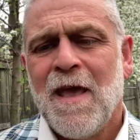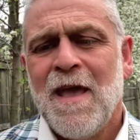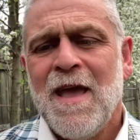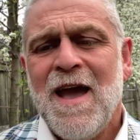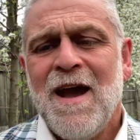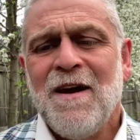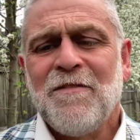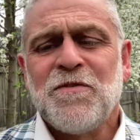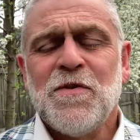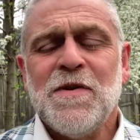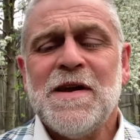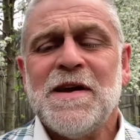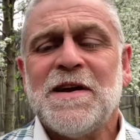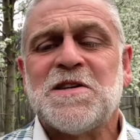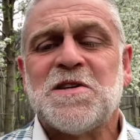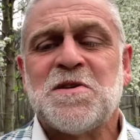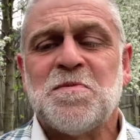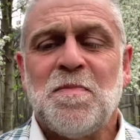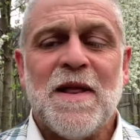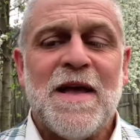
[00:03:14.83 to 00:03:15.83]
After he
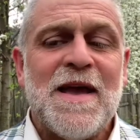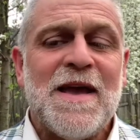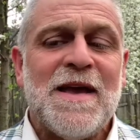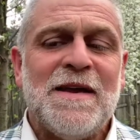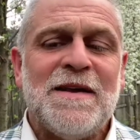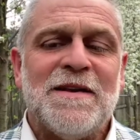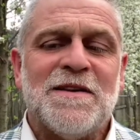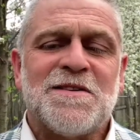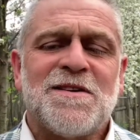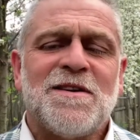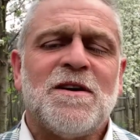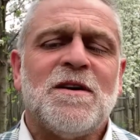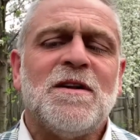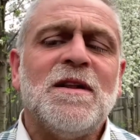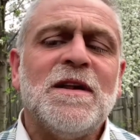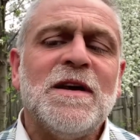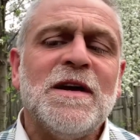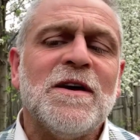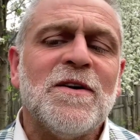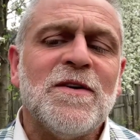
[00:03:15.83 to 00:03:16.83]
explained as
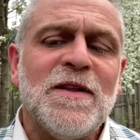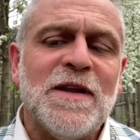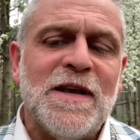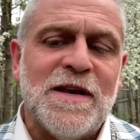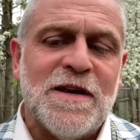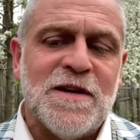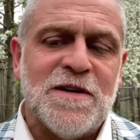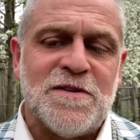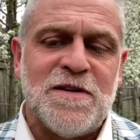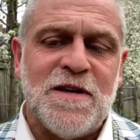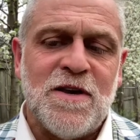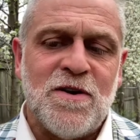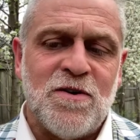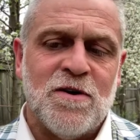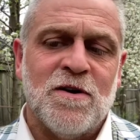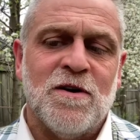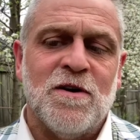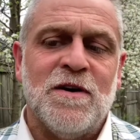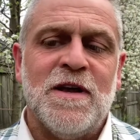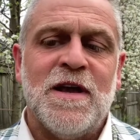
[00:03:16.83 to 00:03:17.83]
clearly as he
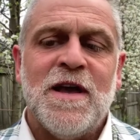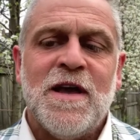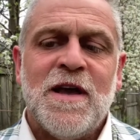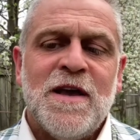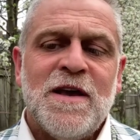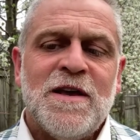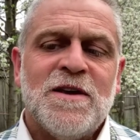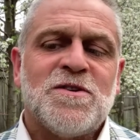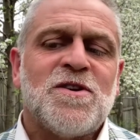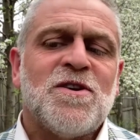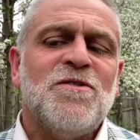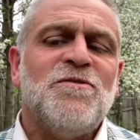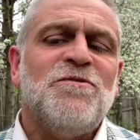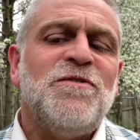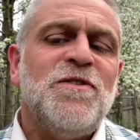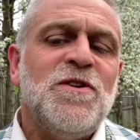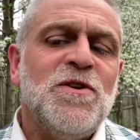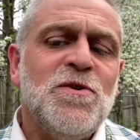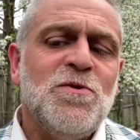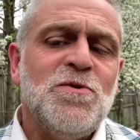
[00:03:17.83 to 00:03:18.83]
could his
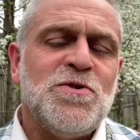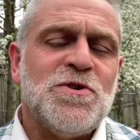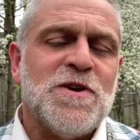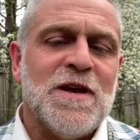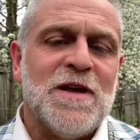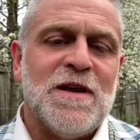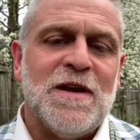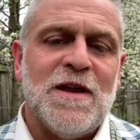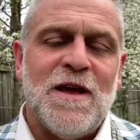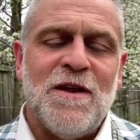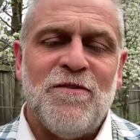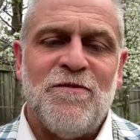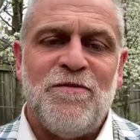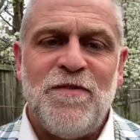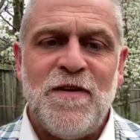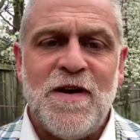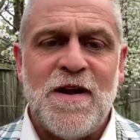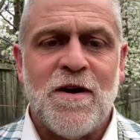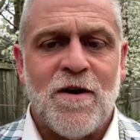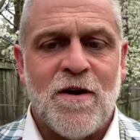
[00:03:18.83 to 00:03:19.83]
confusion and
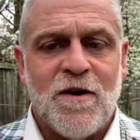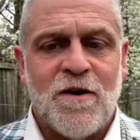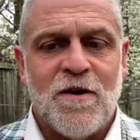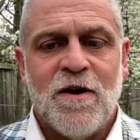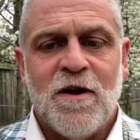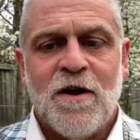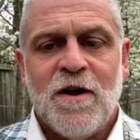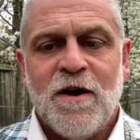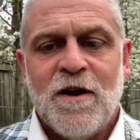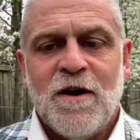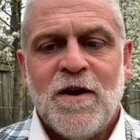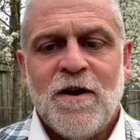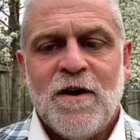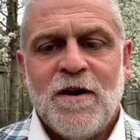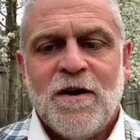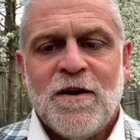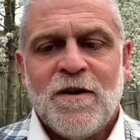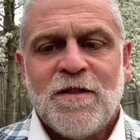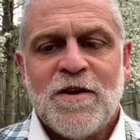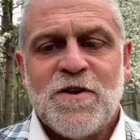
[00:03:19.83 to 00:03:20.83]
fear,
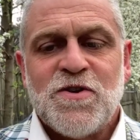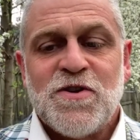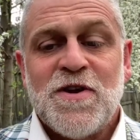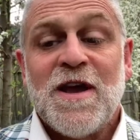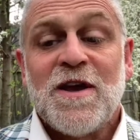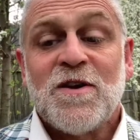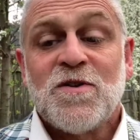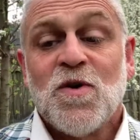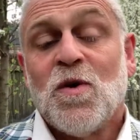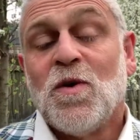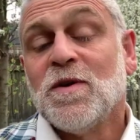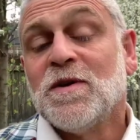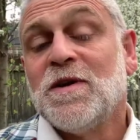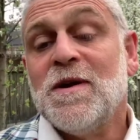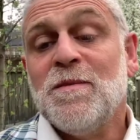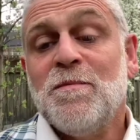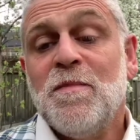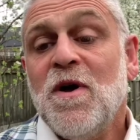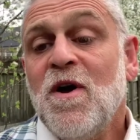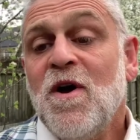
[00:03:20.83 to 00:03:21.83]
the sheikh told
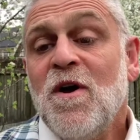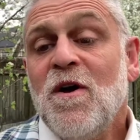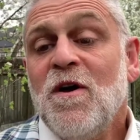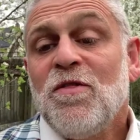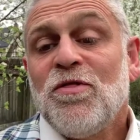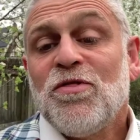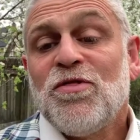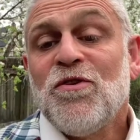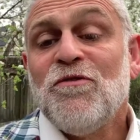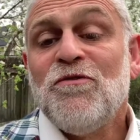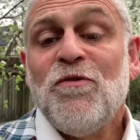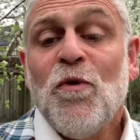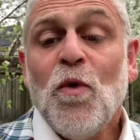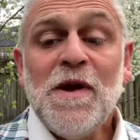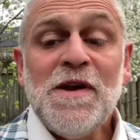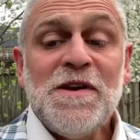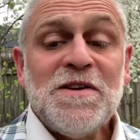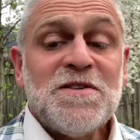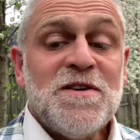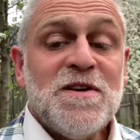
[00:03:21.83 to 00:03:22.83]
him, "The
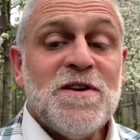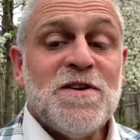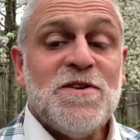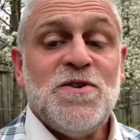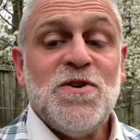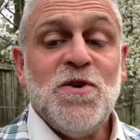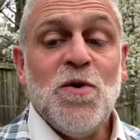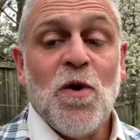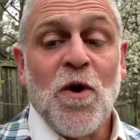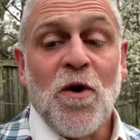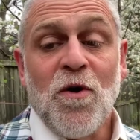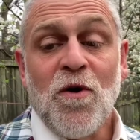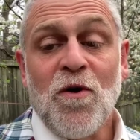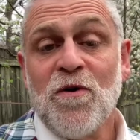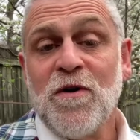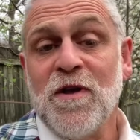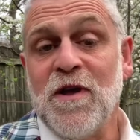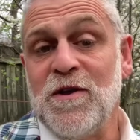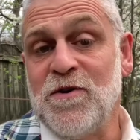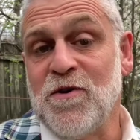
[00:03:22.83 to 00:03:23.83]
voices you heard
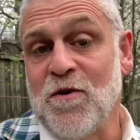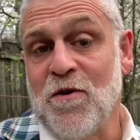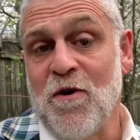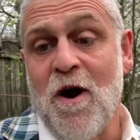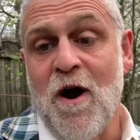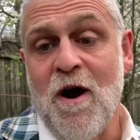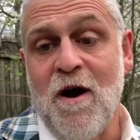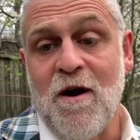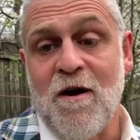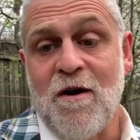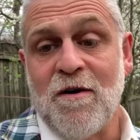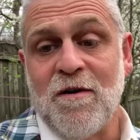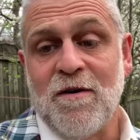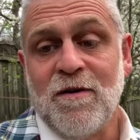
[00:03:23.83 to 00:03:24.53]
in your heart